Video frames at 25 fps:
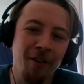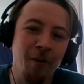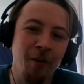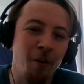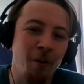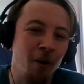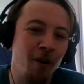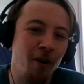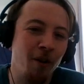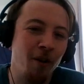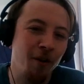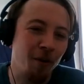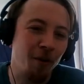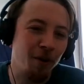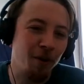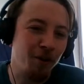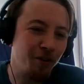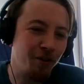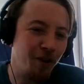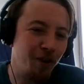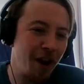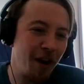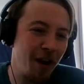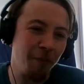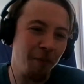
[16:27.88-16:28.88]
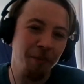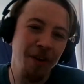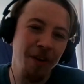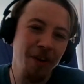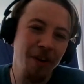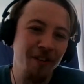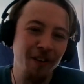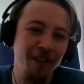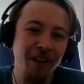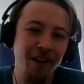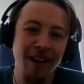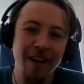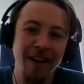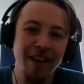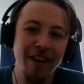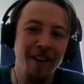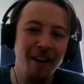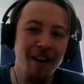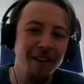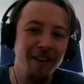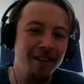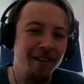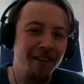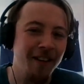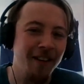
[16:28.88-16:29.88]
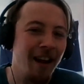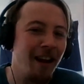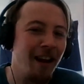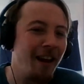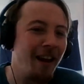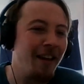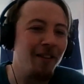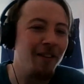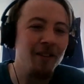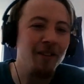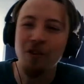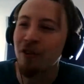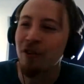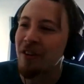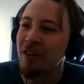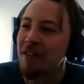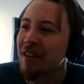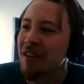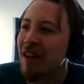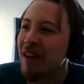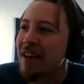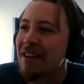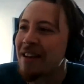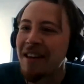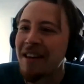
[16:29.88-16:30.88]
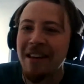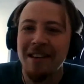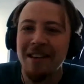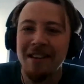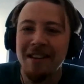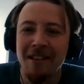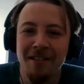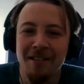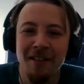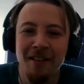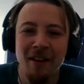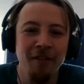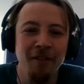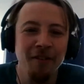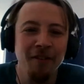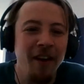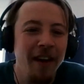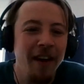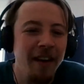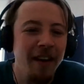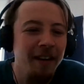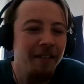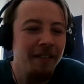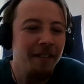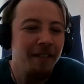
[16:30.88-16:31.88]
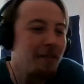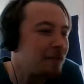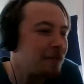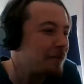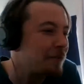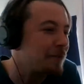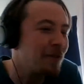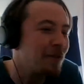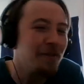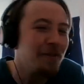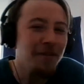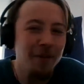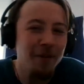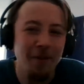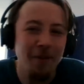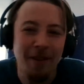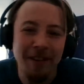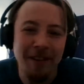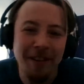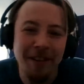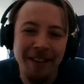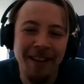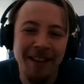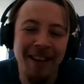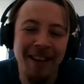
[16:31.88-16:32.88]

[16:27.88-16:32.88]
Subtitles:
the work's dried up recently, and that's kind of like there's all these ADs and stuff. Like, where's the work?